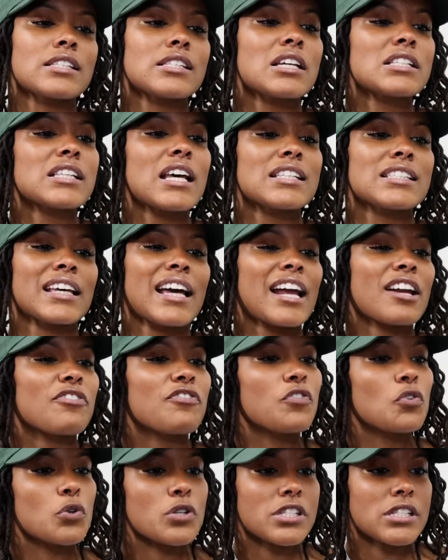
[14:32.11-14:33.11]
Sometimes I got to
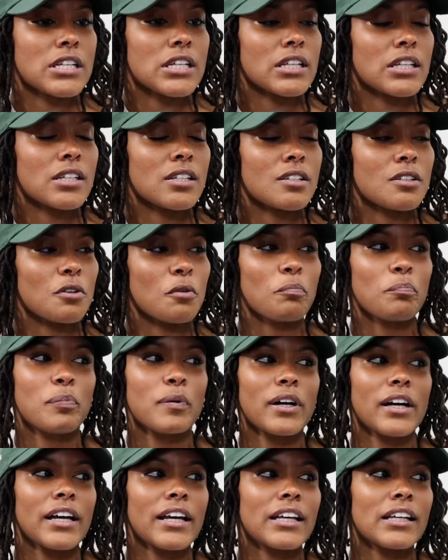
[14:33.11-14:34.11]
force it,
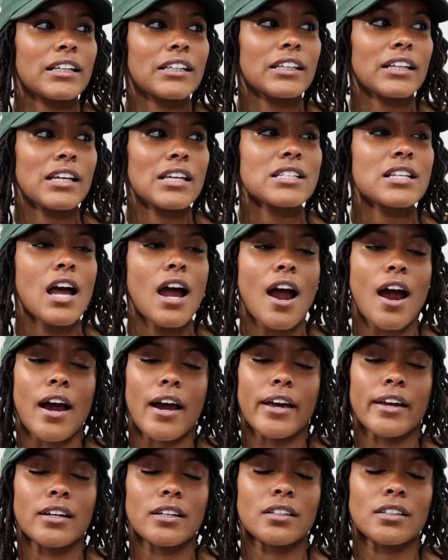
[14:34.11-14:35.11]
but it's all
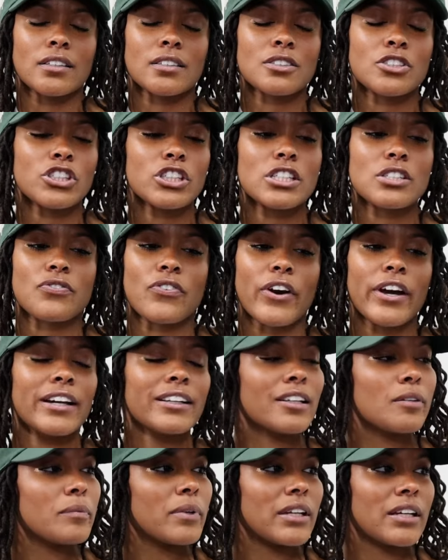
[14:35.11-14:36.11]
right. She's very
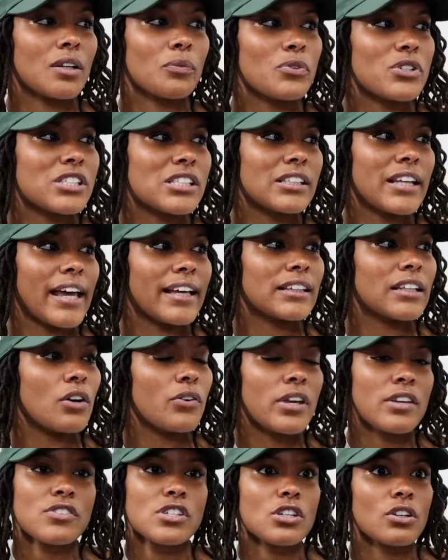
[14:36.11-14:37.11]
limited in what she like, though.
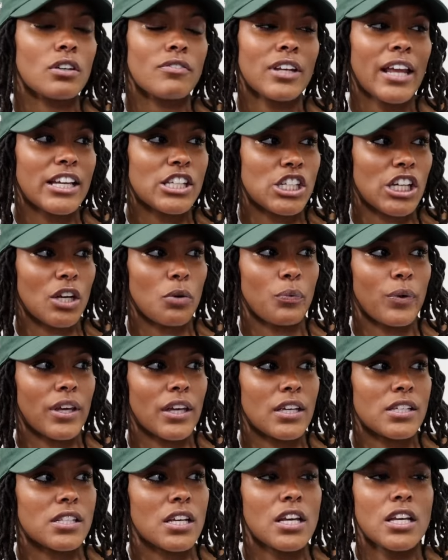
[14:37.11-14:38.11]
If she don't even like chicken
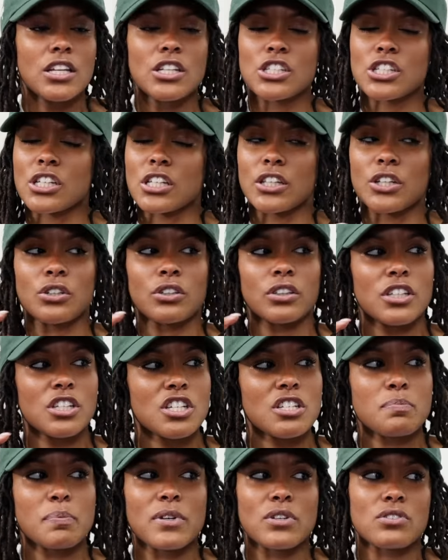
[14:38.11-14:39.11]
wings. She literally
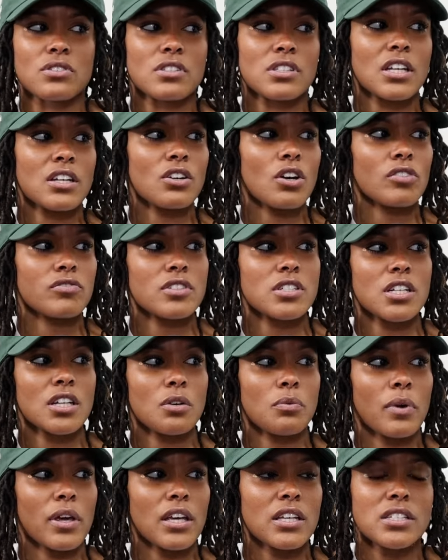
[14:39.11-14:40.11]
just peels the skin off the
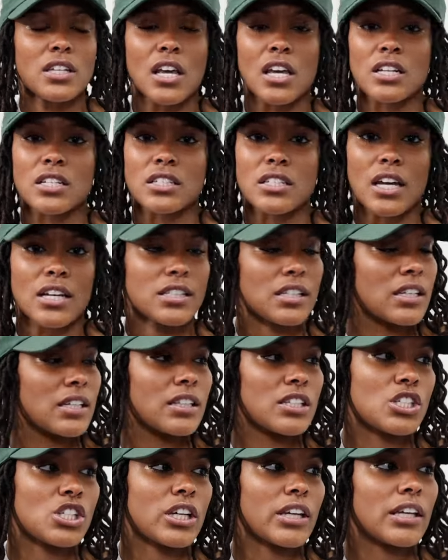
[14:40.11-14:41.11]
chicken wings and doesn't eat
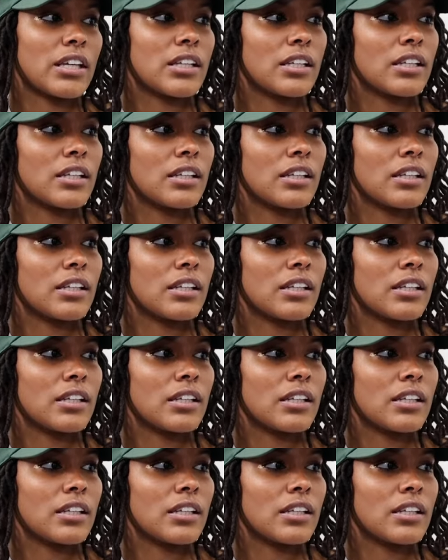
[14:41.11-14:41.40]
the chicken.